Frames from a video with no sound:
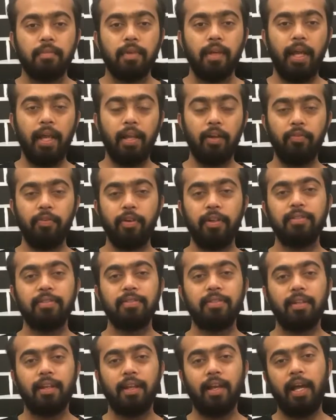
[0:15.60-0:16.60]
Hello
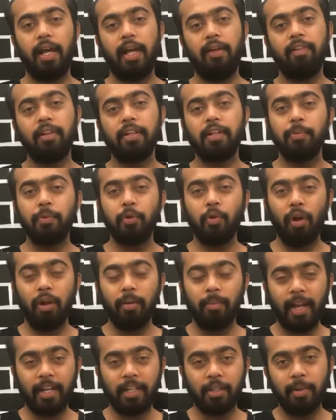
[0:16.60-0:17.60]
friends, I welcome you all
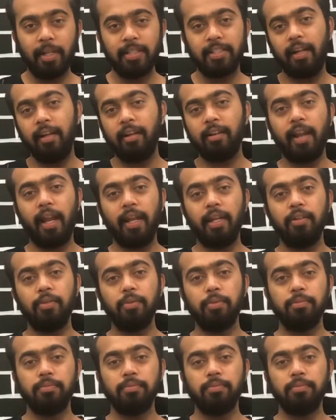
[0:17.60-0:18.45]
back to my channel Gratidude.